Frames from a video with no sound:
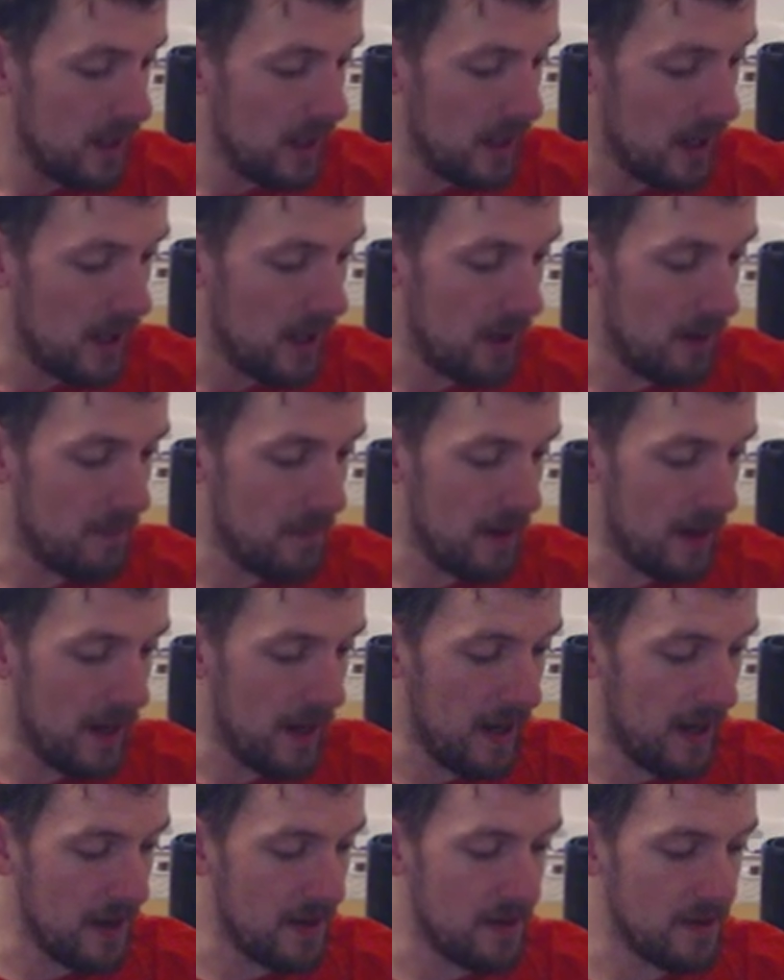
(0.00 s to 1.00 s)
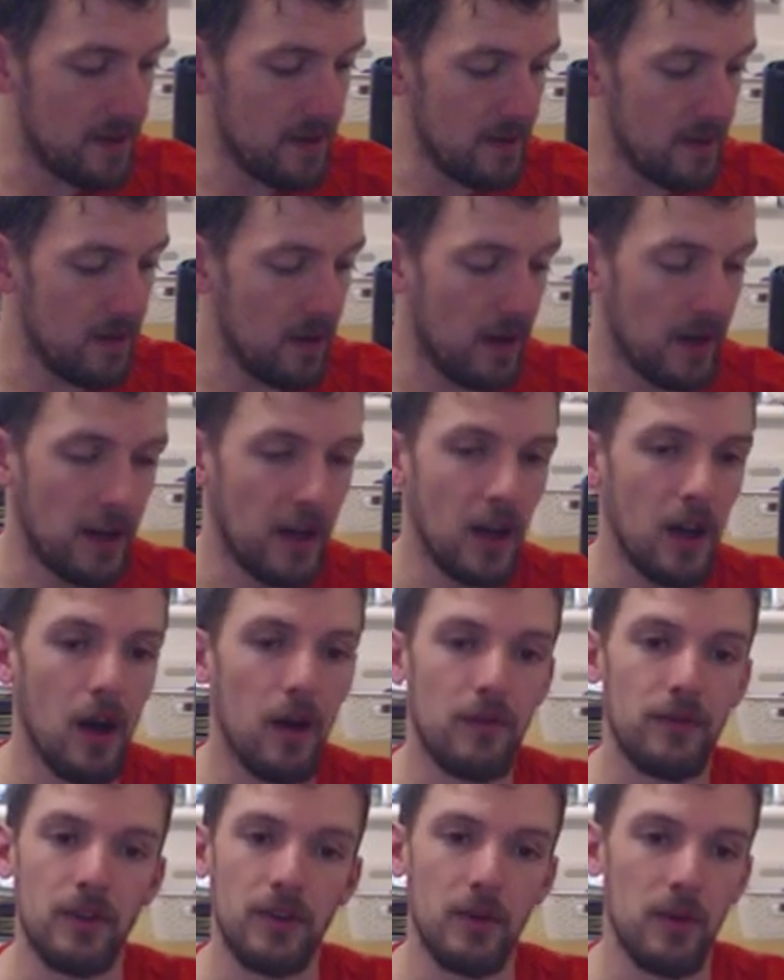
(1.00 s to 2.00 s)
And I'd
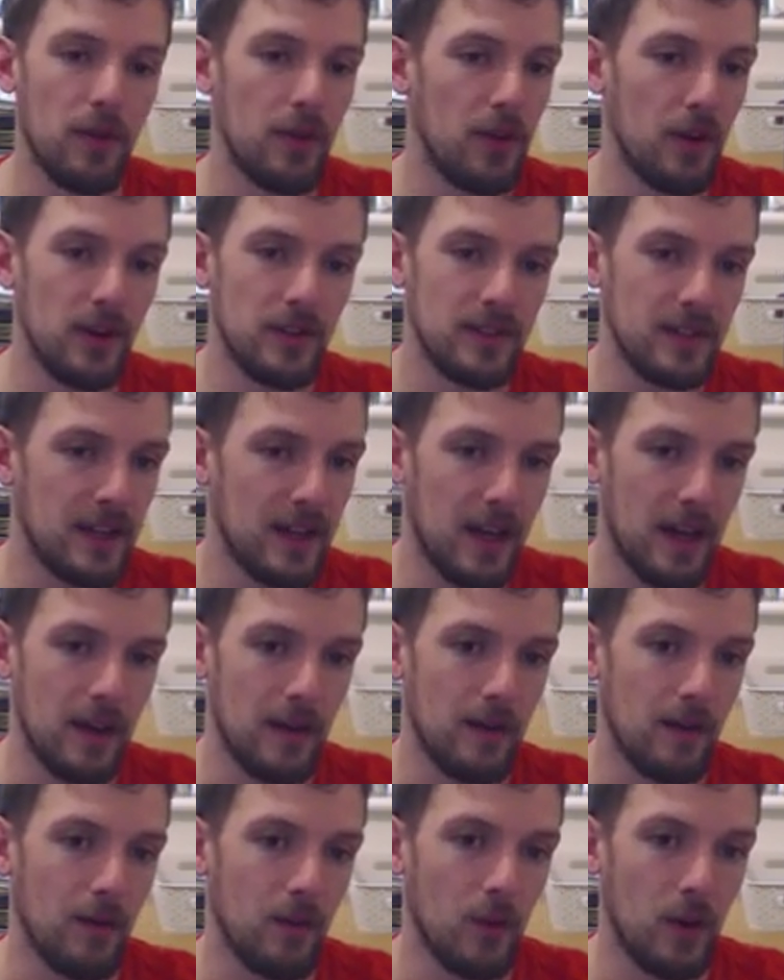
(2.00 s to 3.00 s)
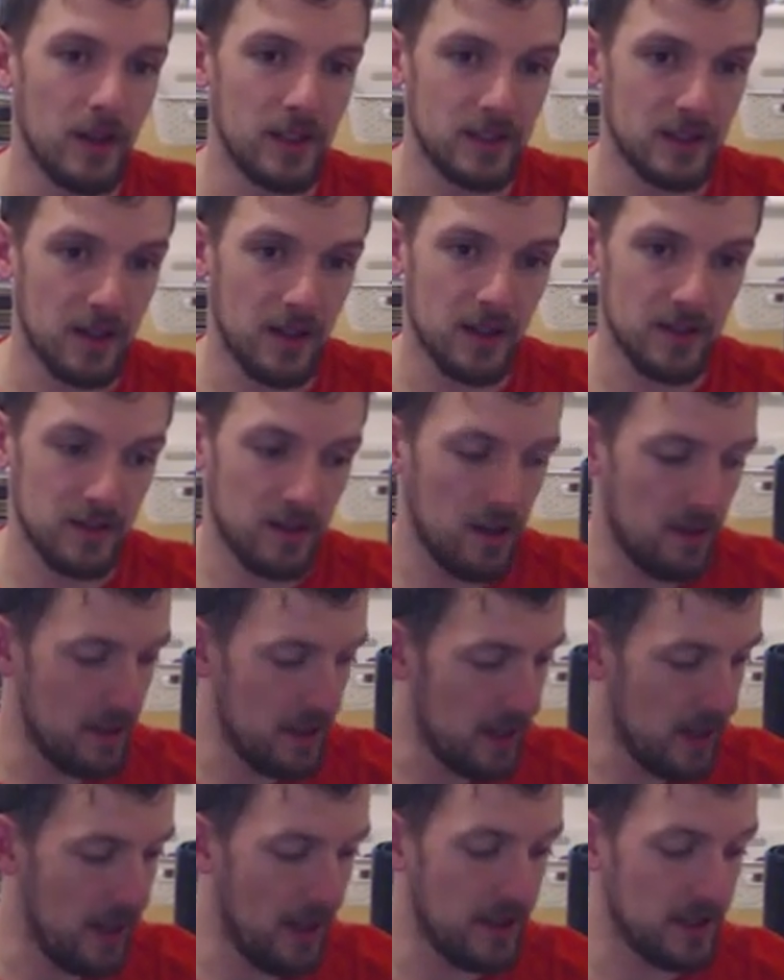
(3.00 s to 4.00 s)
love to do a 30k White Scars
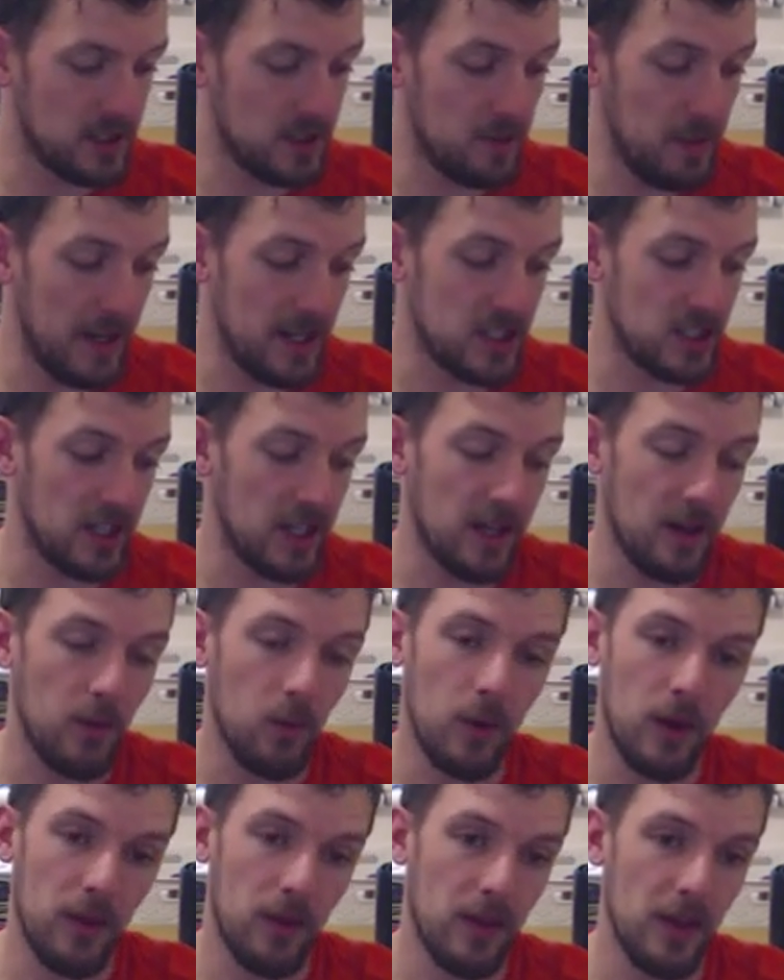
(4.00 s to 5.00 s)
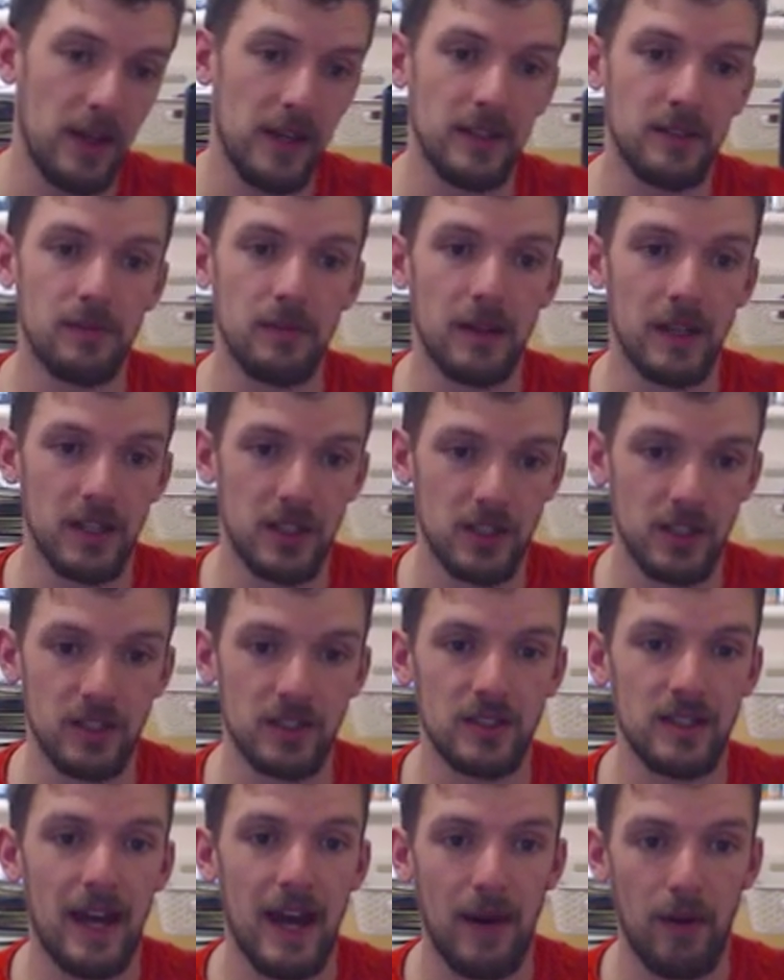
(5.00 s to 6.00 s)
army, and especially with these
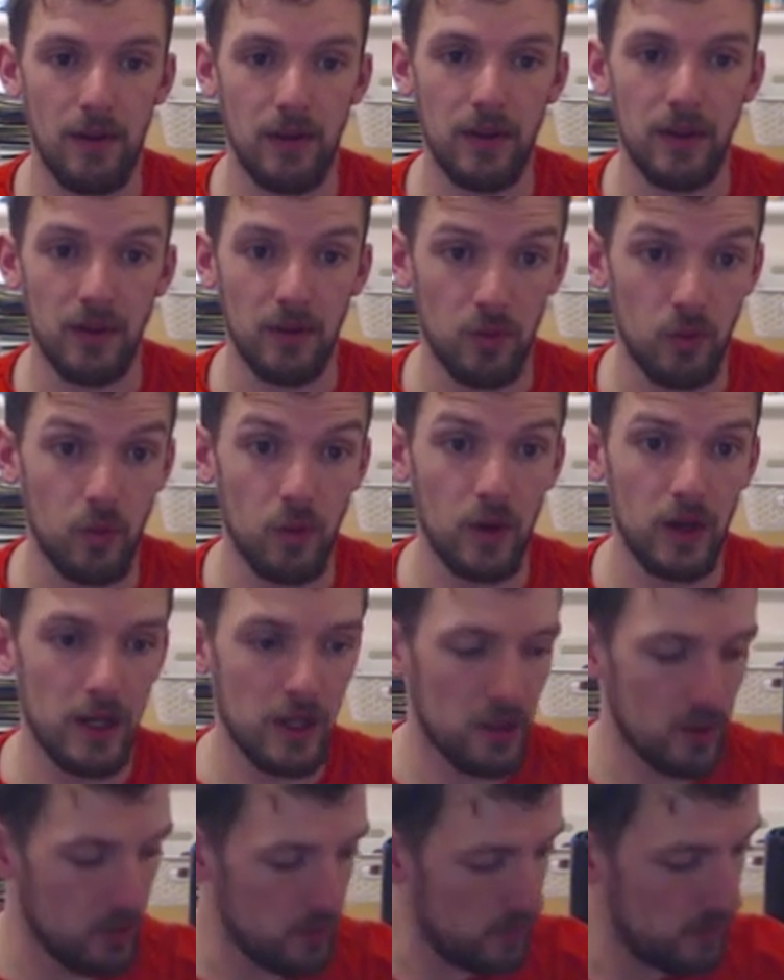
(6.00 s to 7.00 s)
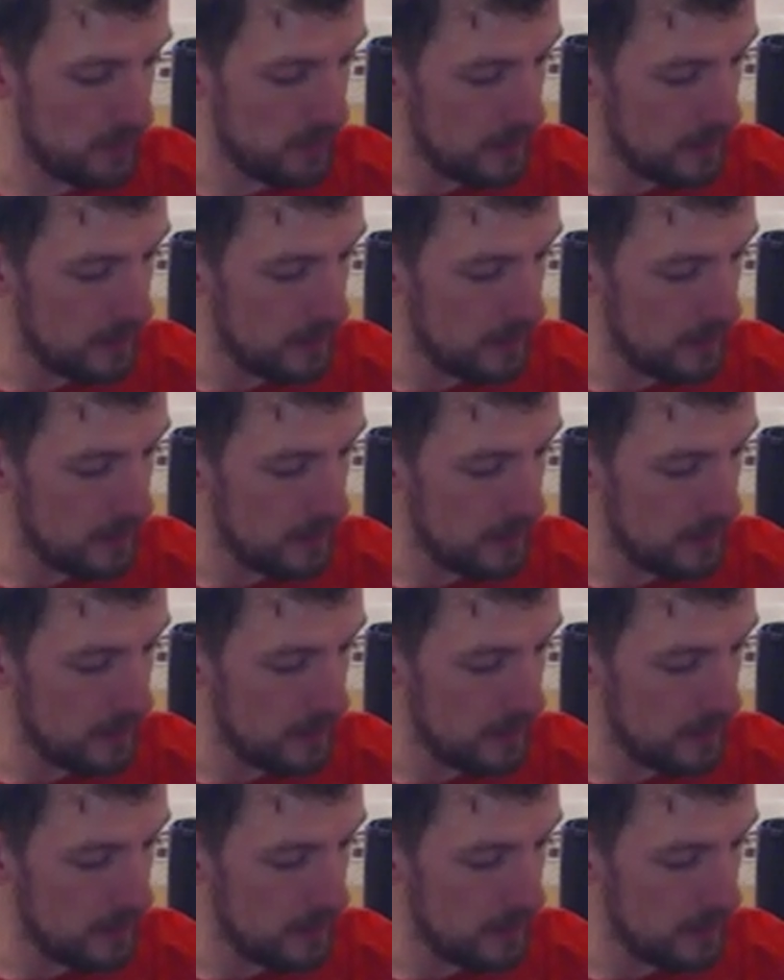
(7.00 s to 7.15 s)
miniatures now, I think it's really cool.